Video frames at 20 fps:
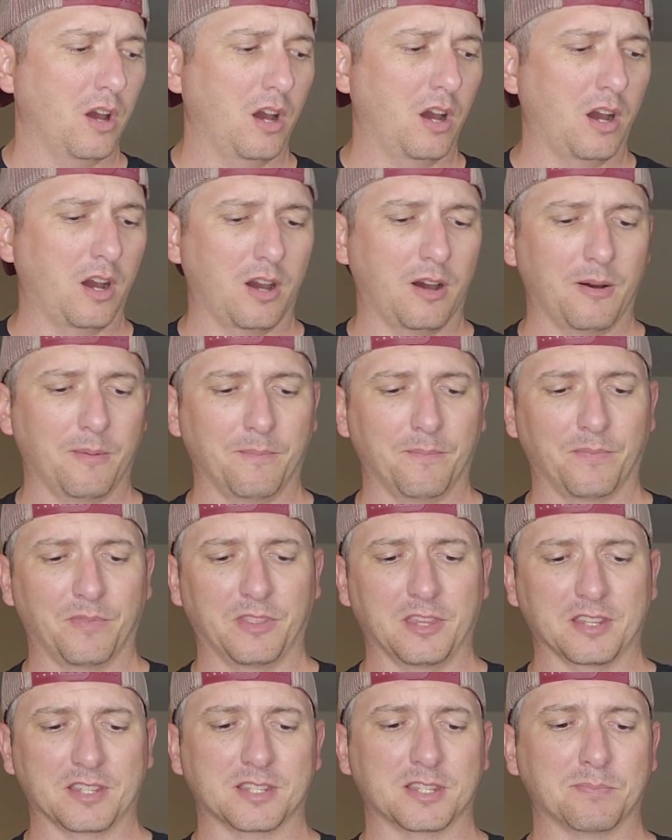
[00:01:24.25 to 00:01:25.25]

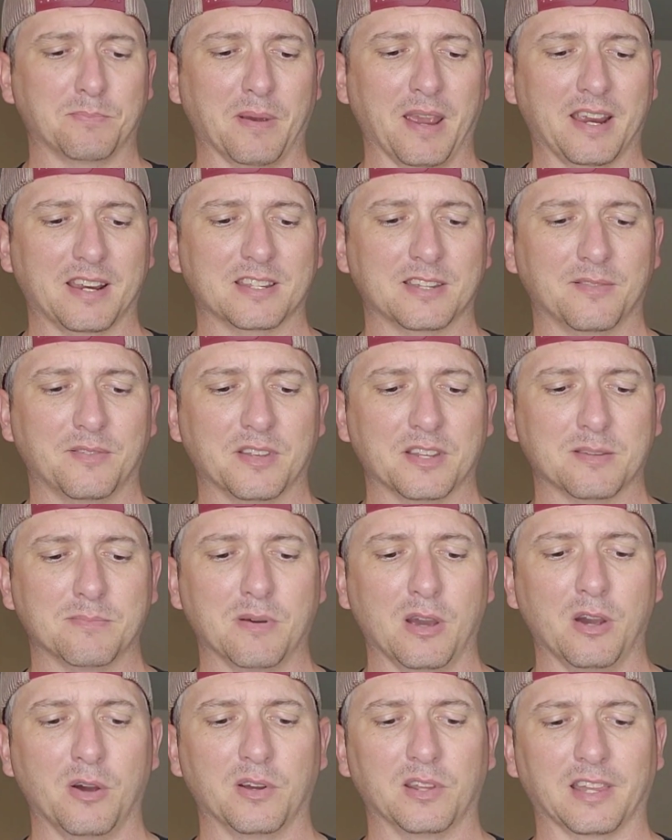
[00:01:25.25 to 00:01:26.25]
the specs of this
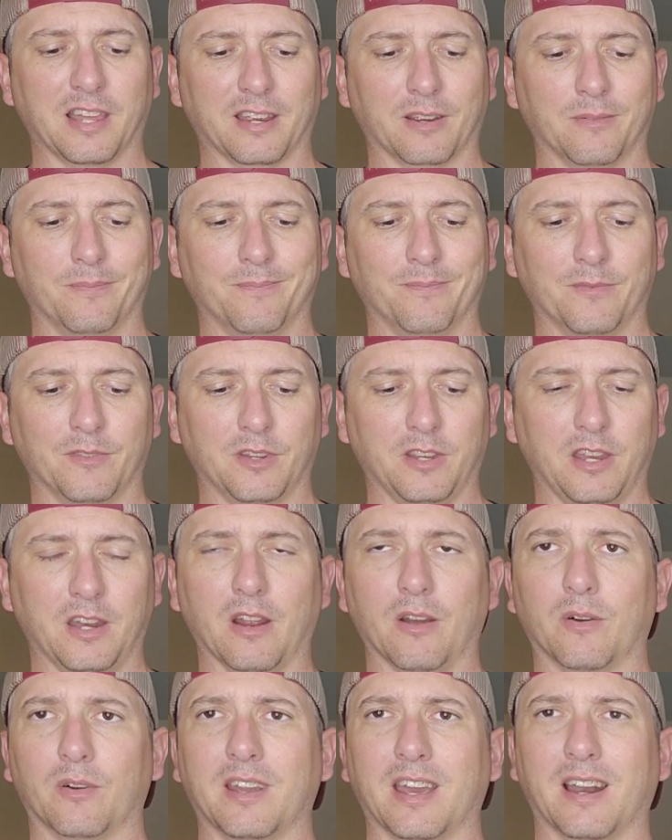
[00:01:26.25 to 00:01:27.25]
bow and, like, you
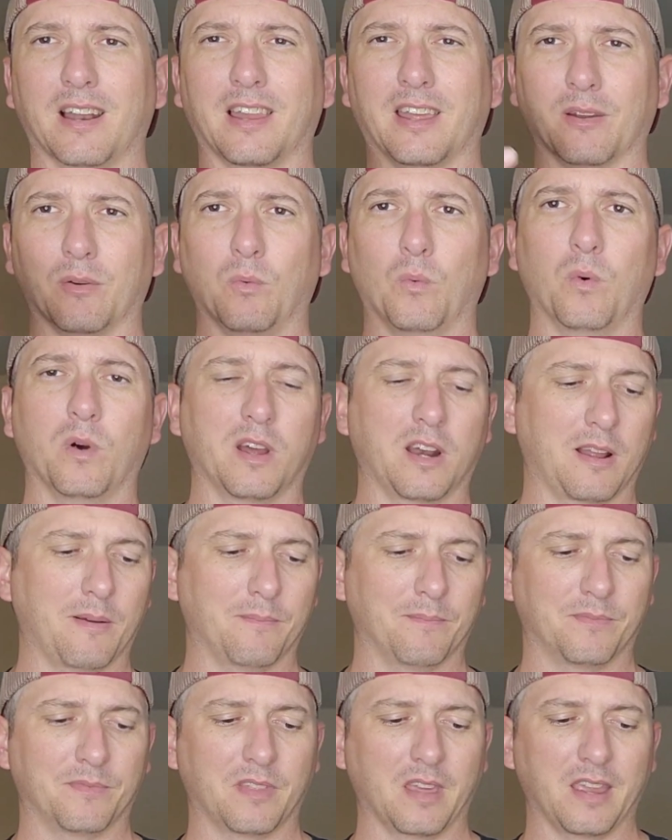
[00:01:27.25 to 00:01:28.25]
know, kind of like what
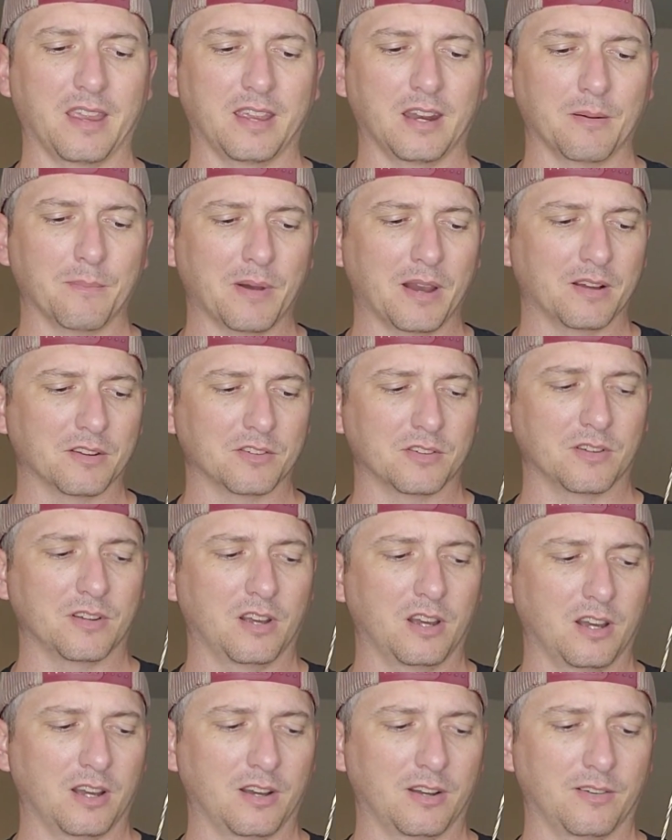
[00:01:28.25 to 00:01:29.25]
I'm thinking about
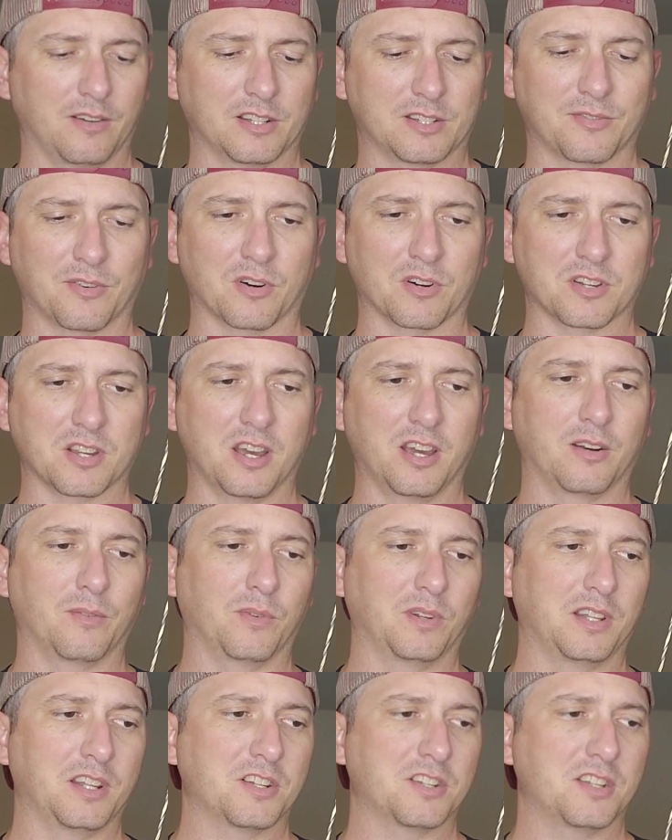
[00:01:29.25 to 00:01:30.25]
as far as
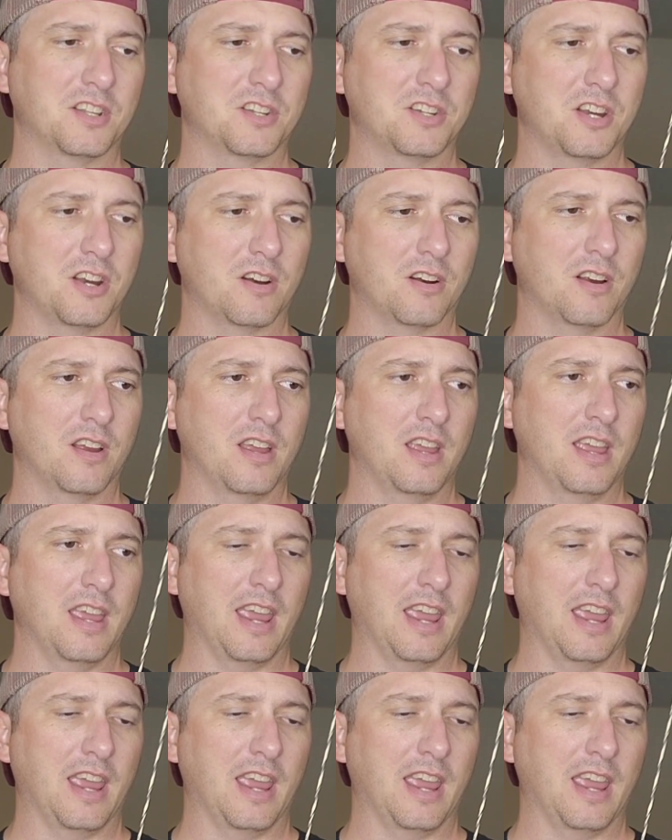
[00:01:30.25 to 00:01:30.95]
hunting with this year.